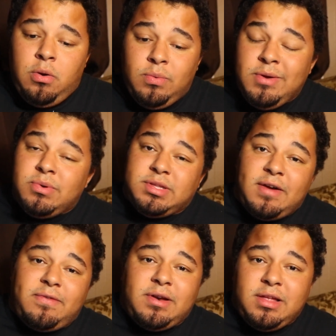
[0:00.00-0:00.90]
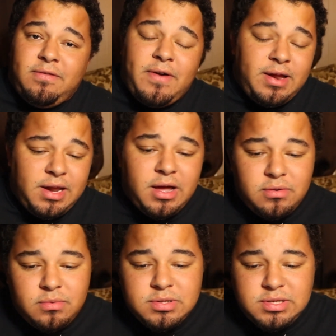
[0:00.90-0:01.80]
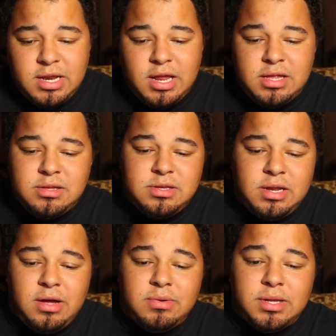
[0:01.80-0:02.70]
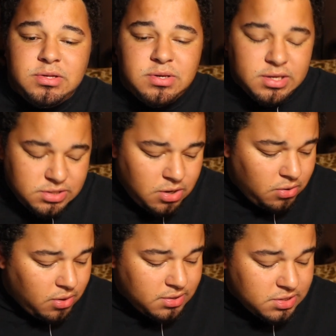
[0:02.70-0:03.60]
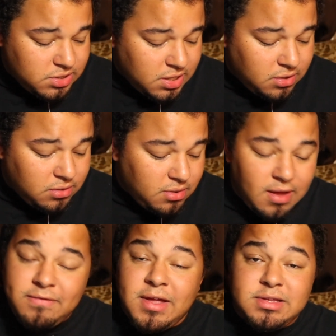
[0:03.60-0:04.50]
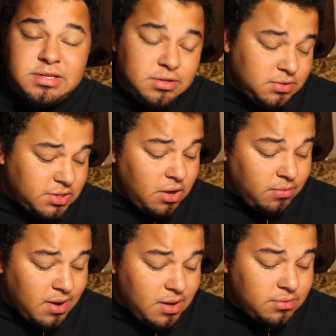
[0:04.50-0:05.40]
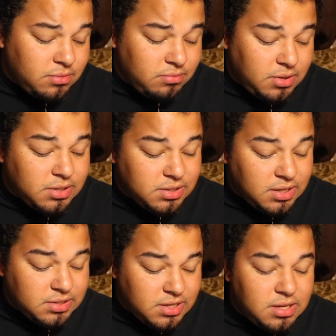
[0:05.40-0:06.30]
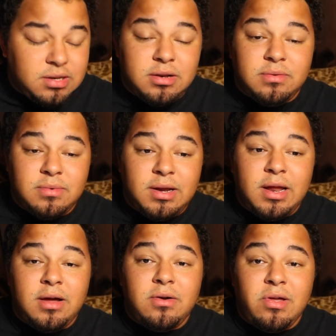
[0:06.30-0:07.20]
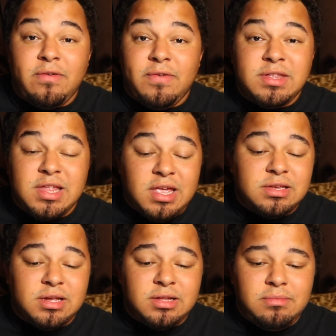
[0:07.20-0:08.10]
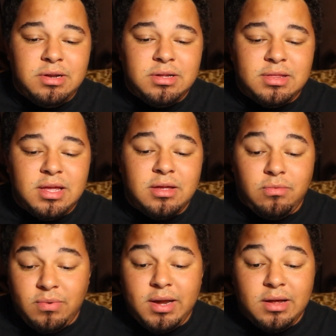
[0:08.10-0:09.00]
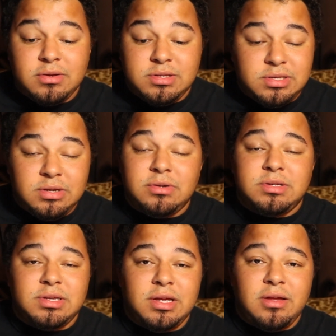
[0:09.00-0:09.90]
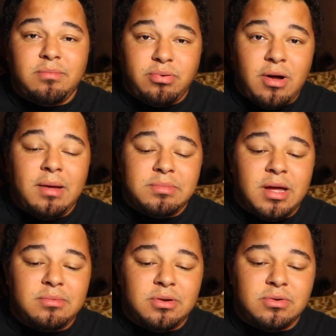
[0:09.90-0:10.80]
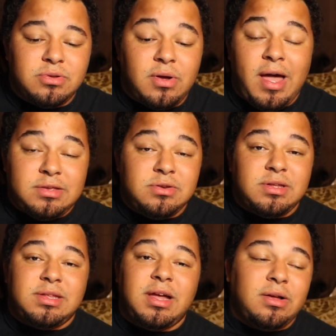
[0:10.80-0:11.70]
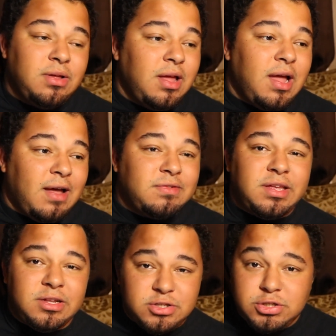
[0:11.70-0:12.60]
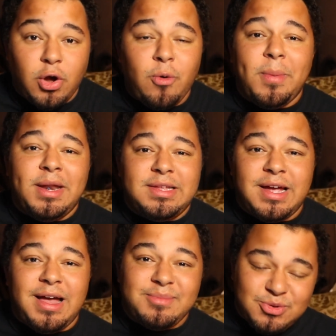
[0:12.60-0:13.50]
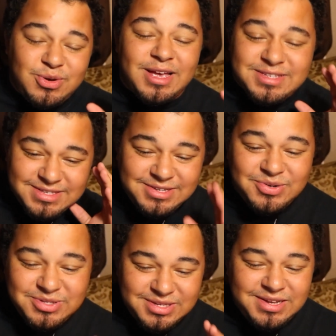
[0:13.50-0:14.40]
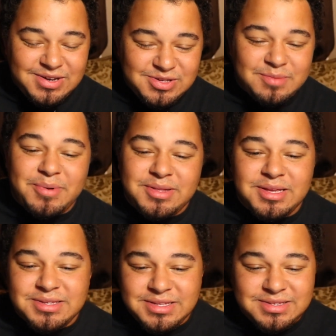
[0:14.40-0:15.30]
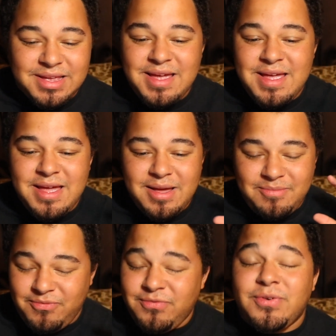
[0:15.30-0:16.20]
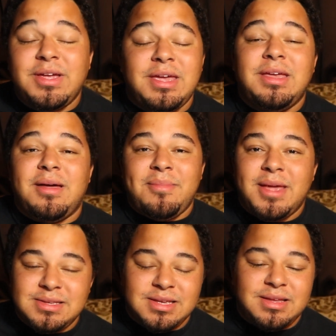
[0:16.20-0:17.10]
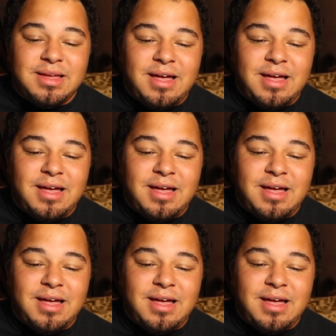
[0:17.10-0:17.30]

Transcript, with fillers: We will definitely find out once that ends, and I will let you guys know on this channel if that's still around, because like I said, right now, if it is a limited thing, right now is seriously prime time to do so. As you can tell, I've said it so many times, you guys seriously to jump on this. It's freaking amazing.